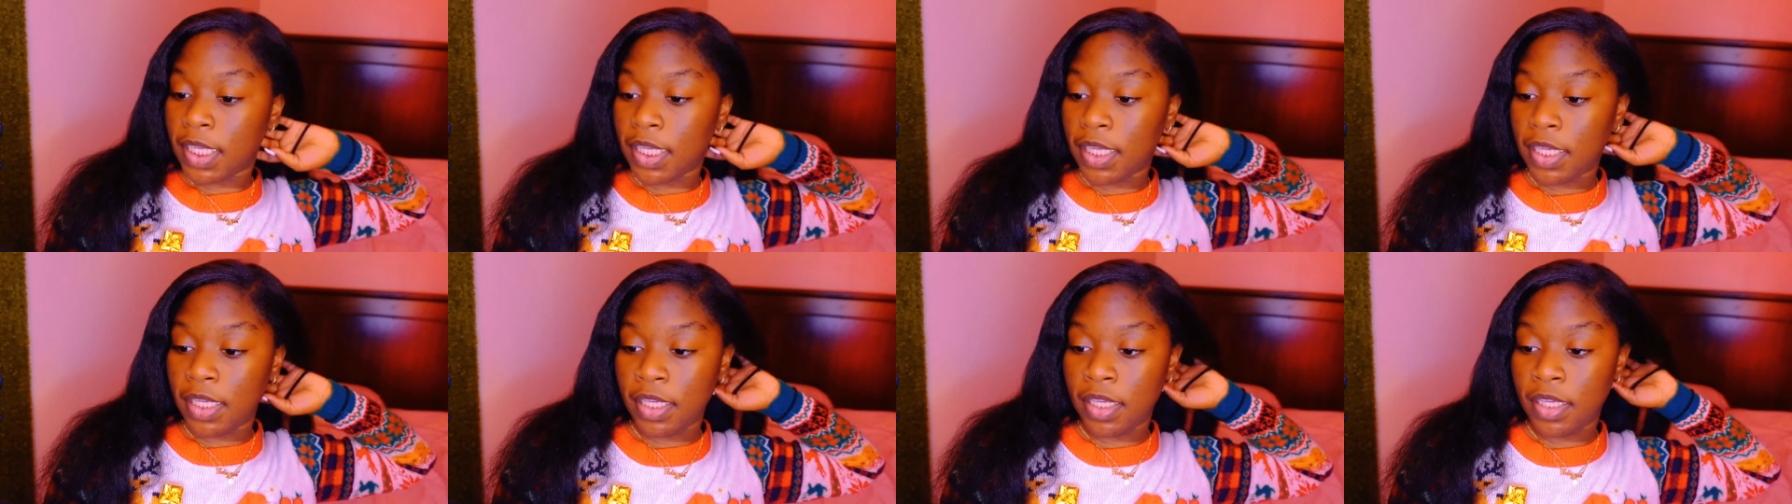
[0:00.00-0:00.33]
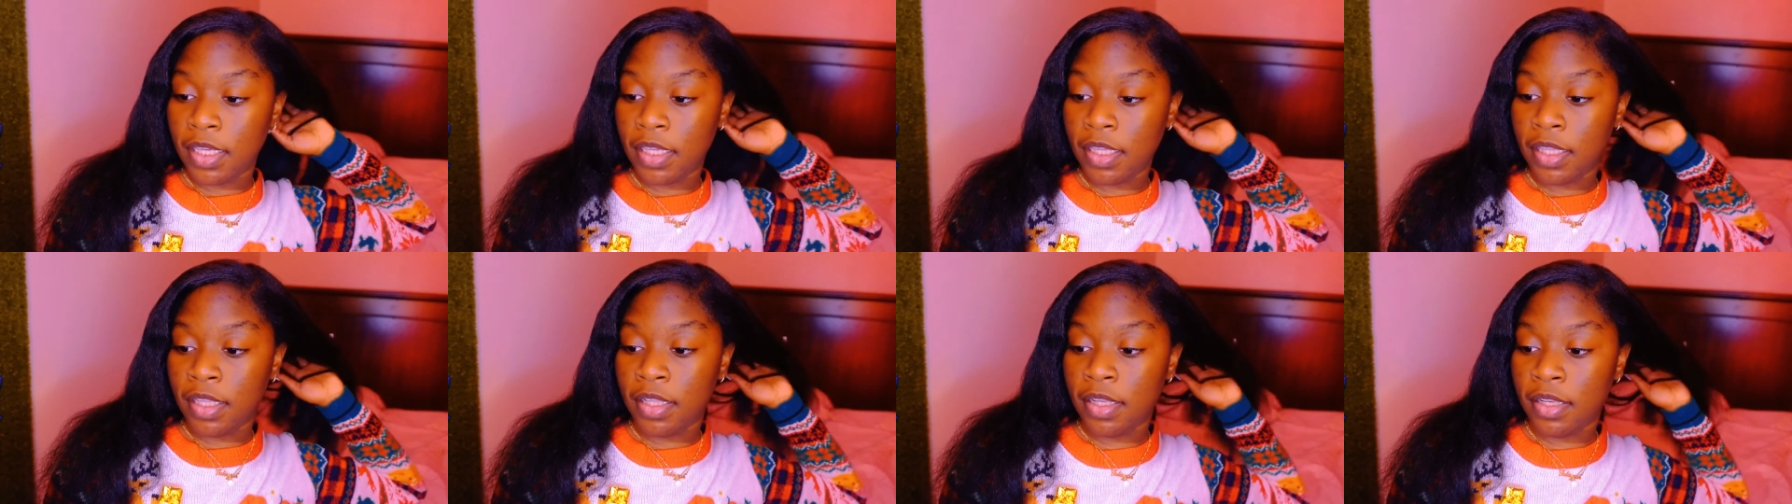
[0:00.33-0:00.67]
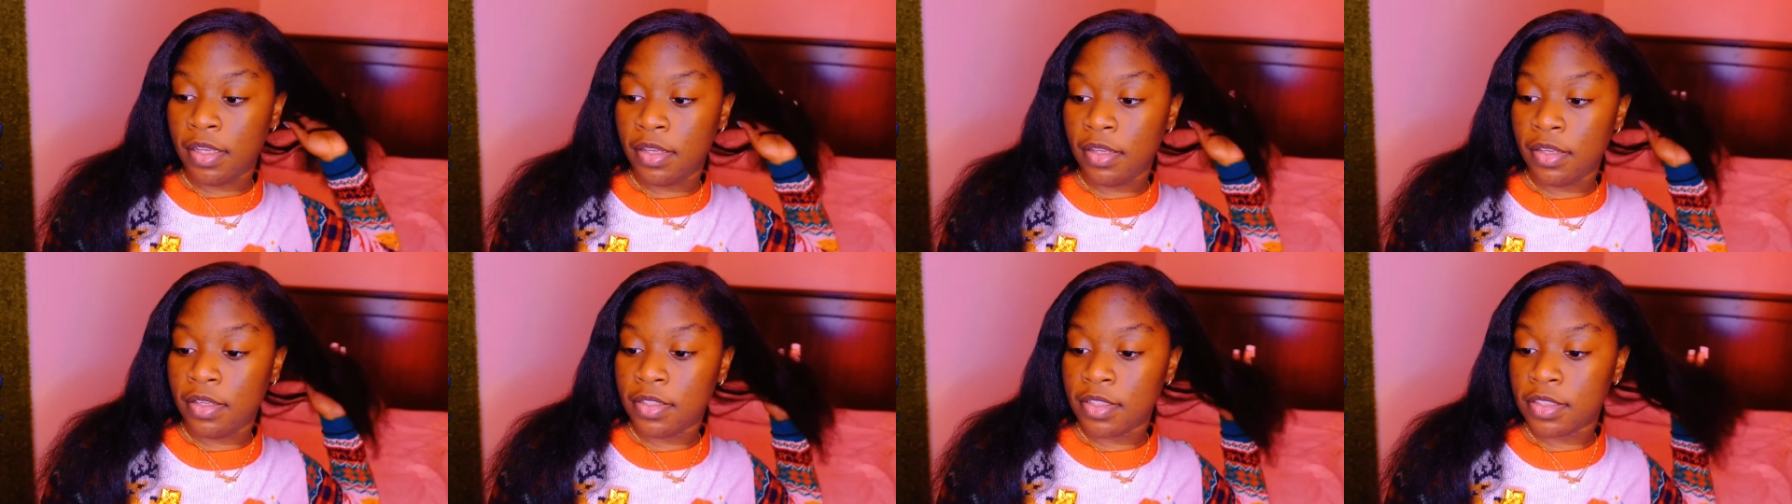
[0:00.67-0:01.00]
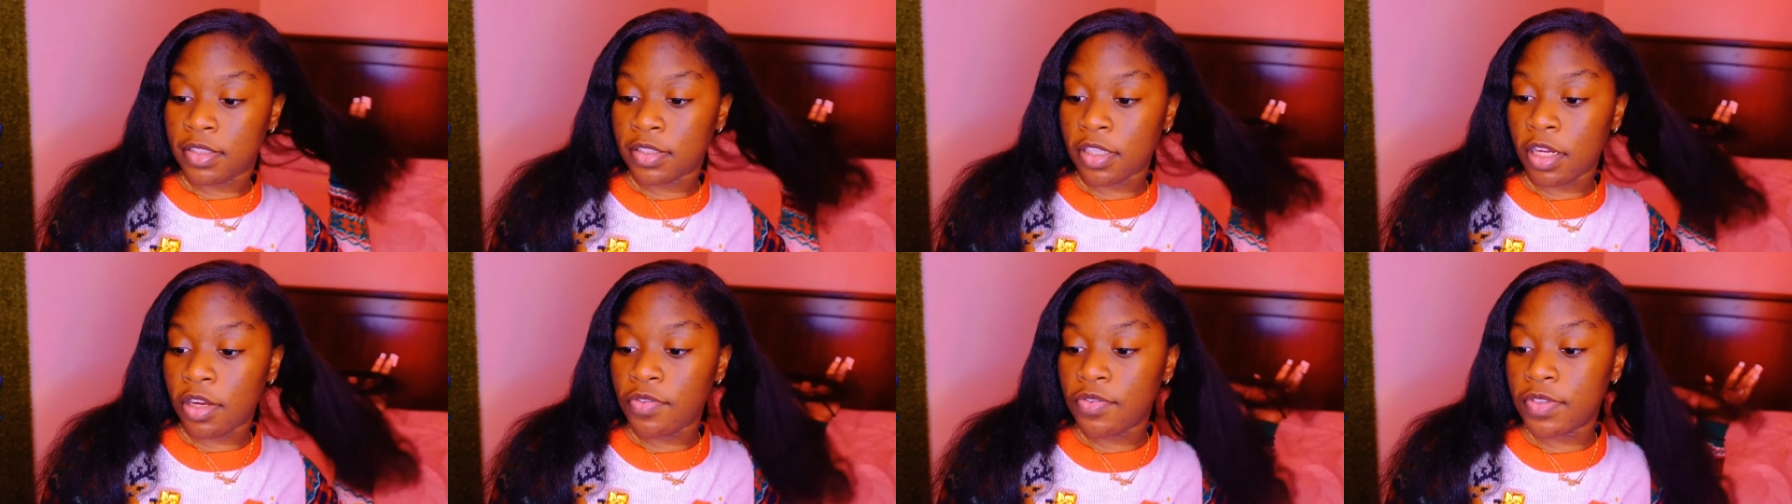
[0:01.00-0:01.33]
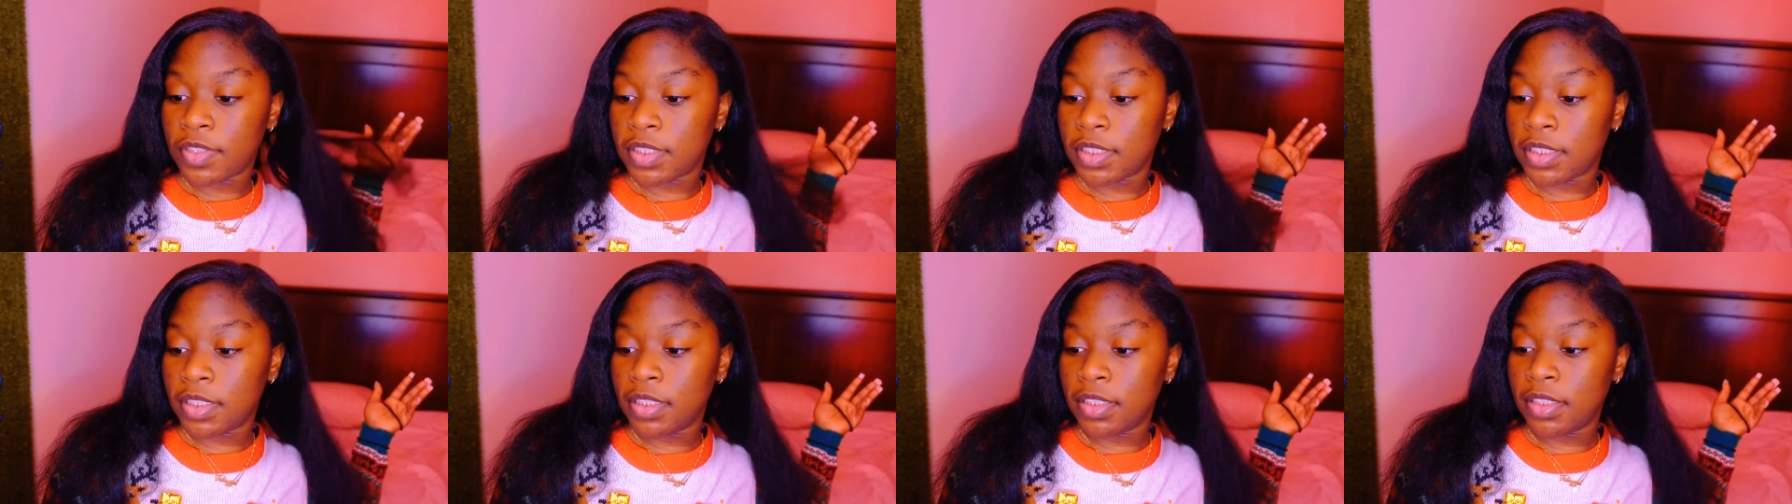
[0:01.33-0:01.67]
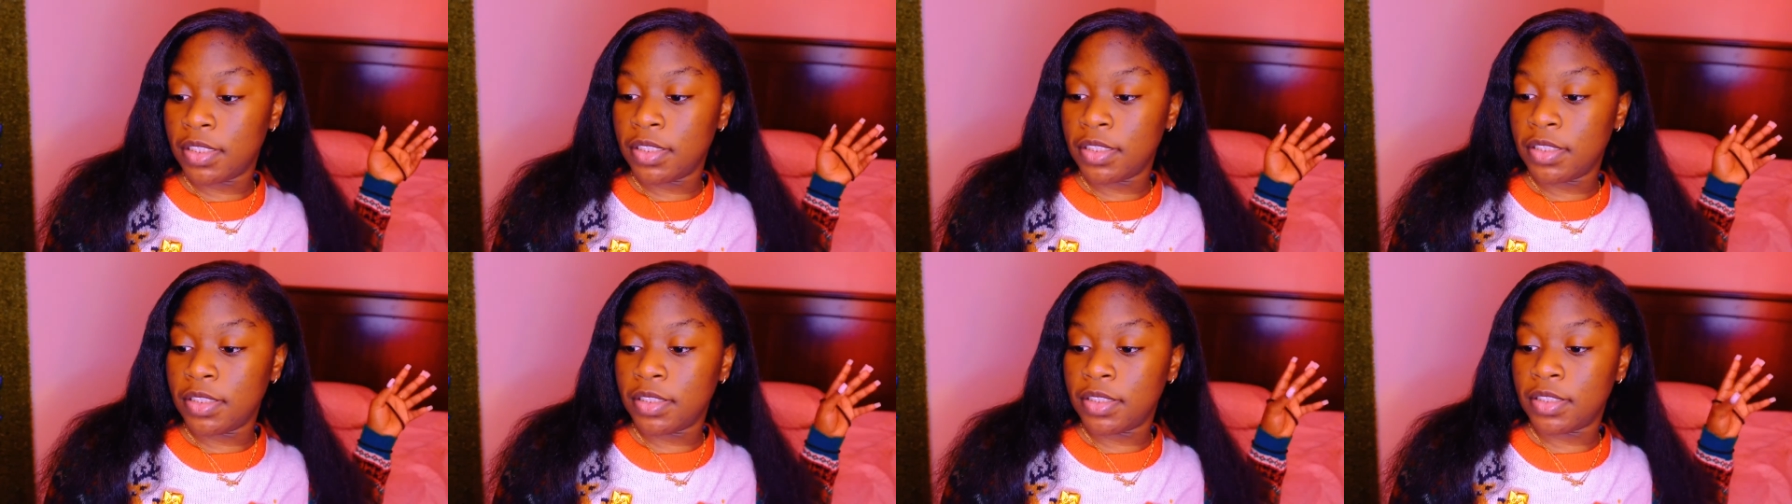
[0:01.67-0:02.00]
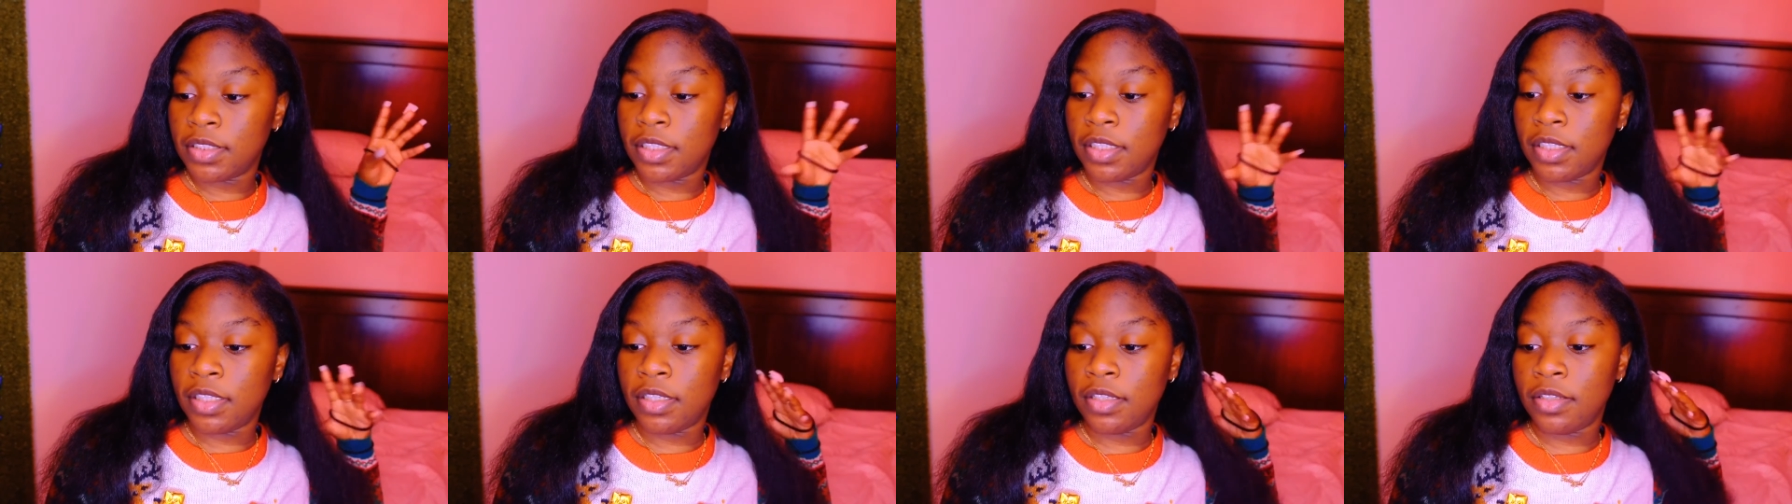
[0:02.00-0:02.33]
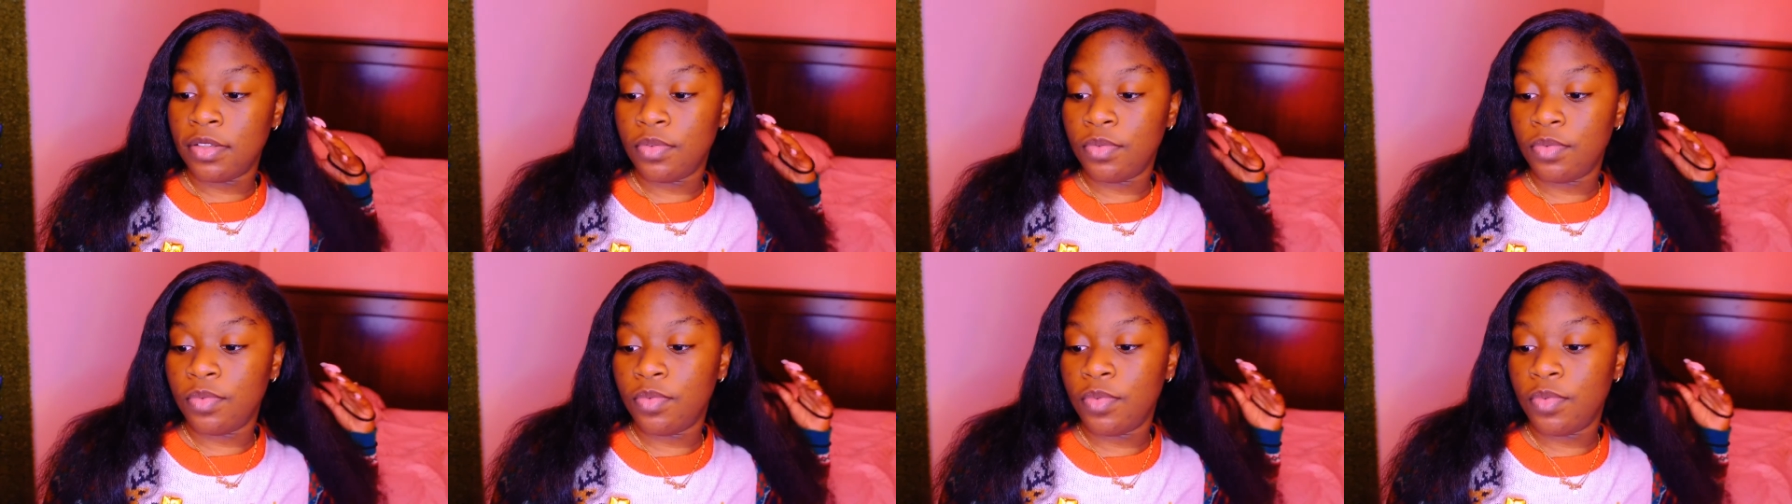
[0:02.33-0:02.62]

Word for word: and services and